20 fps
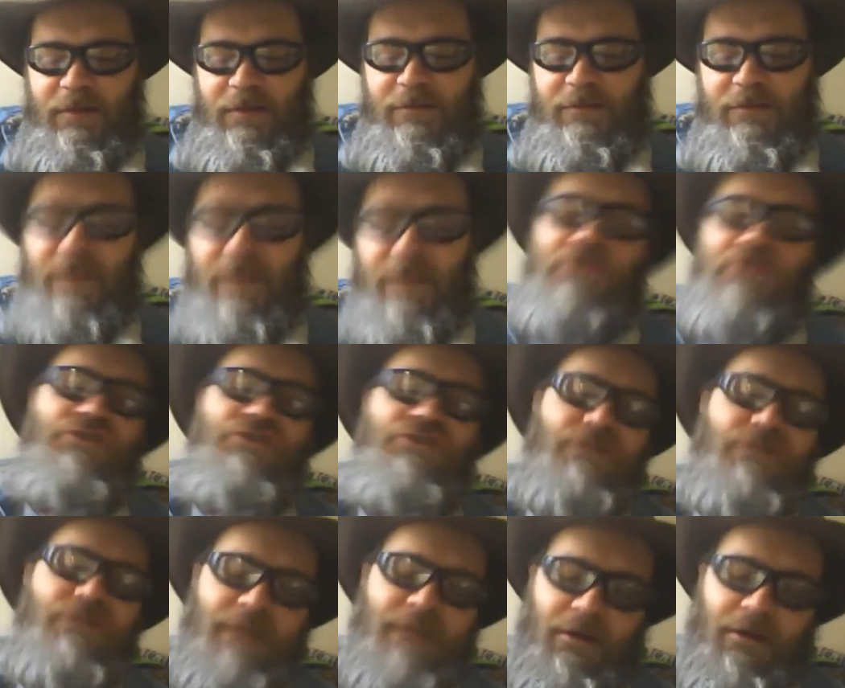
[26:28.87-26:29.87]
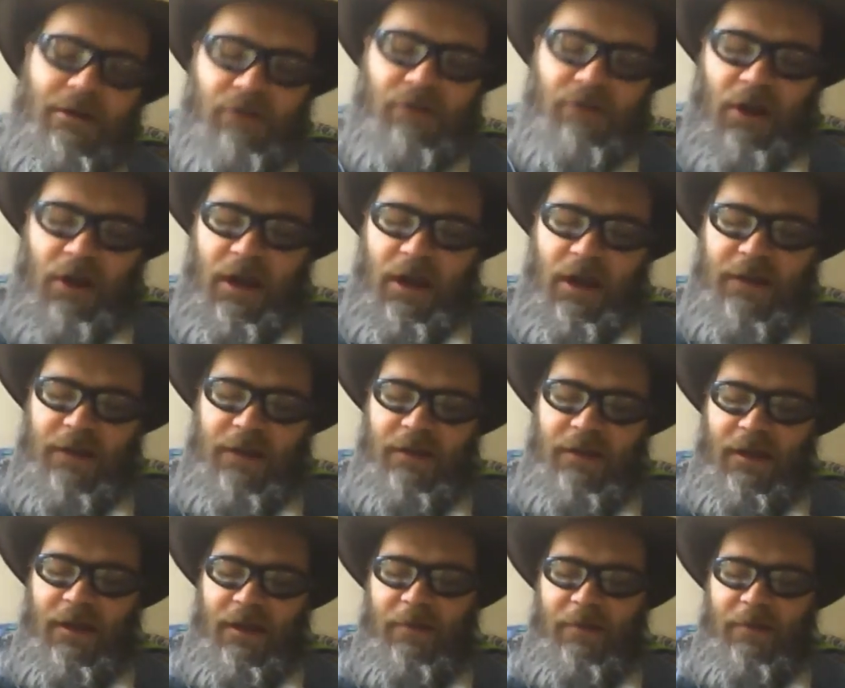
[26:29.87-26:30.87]
you shouldn't doubt God,
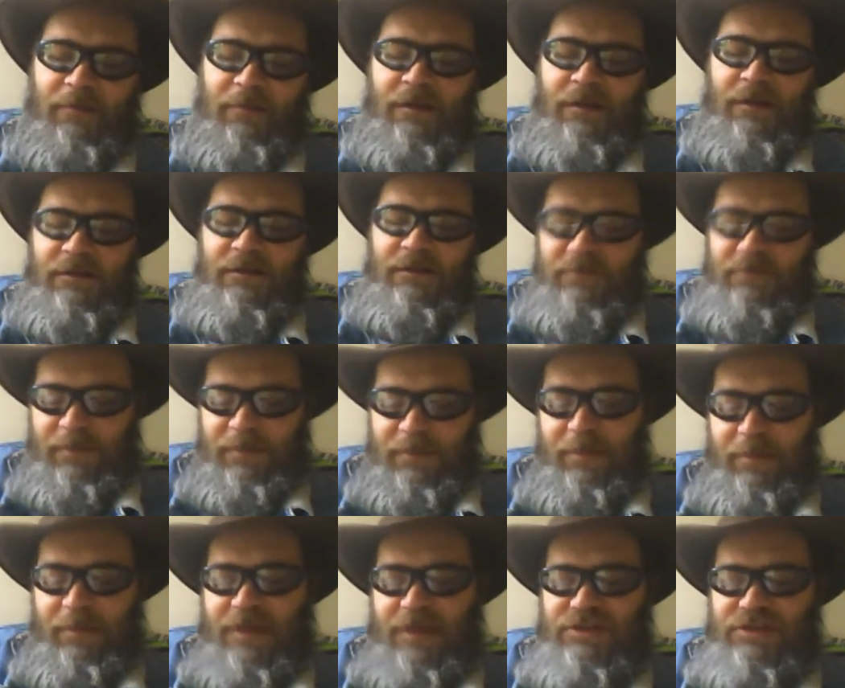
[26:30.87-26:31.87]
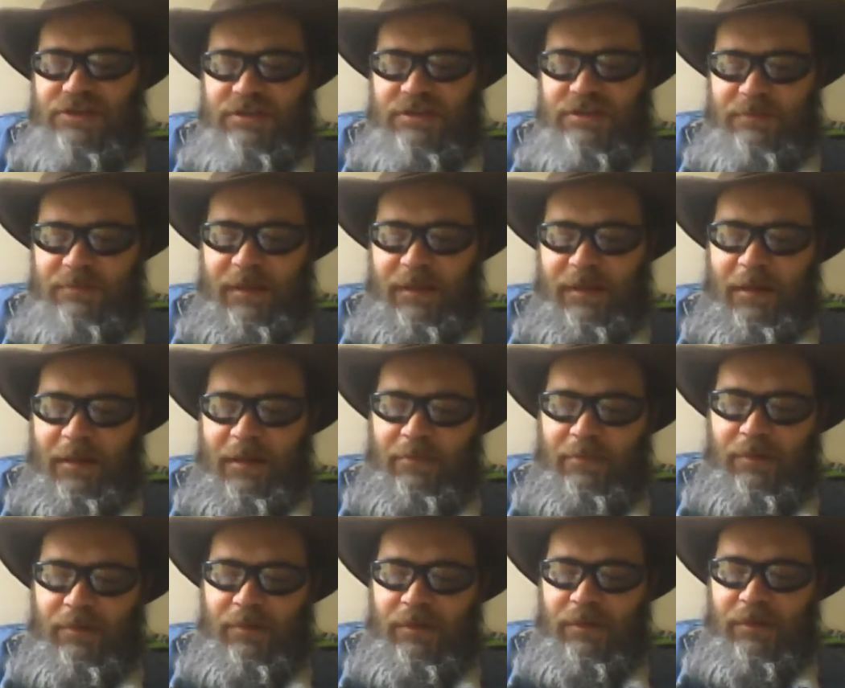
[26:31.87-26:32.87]
to be patient, to be humble,
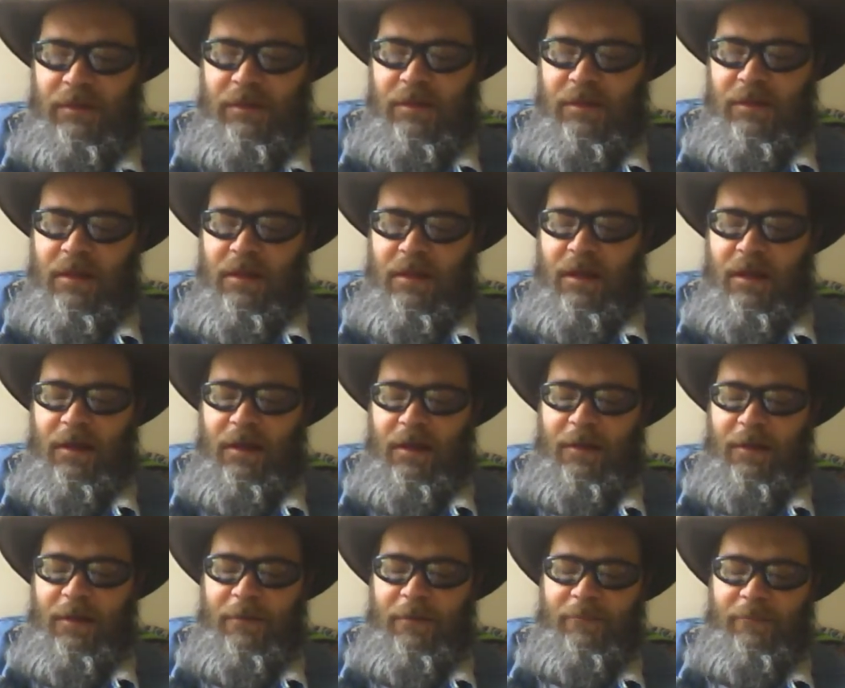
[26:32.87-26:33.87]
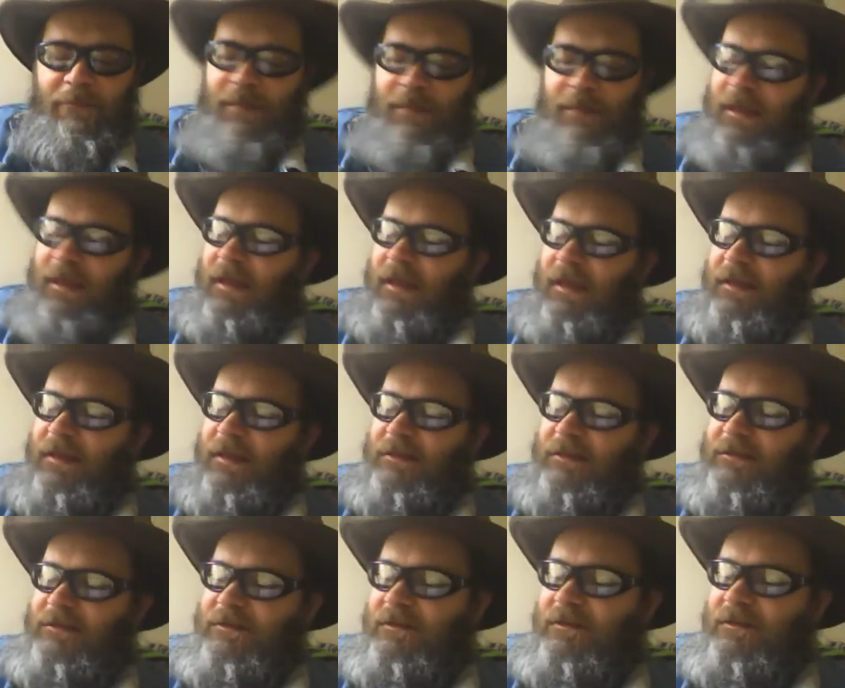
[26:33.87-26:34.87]
and
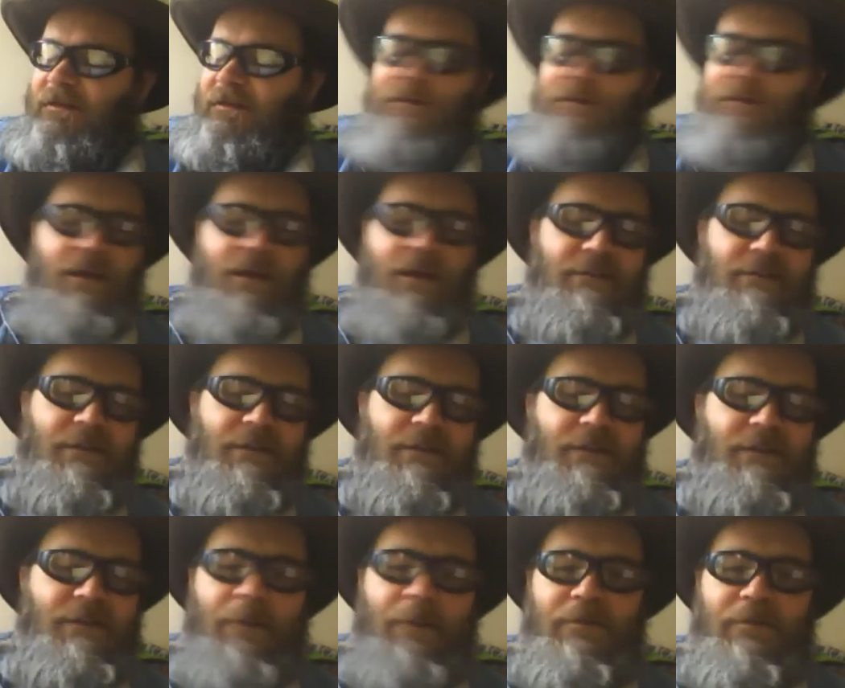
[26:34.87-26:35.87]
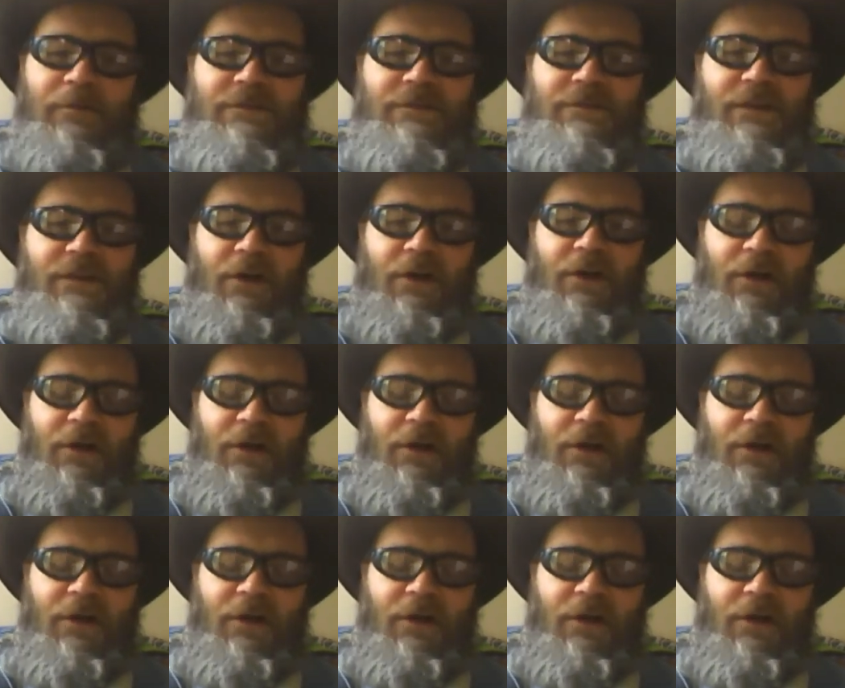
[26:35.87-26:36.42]
not the numbers at all.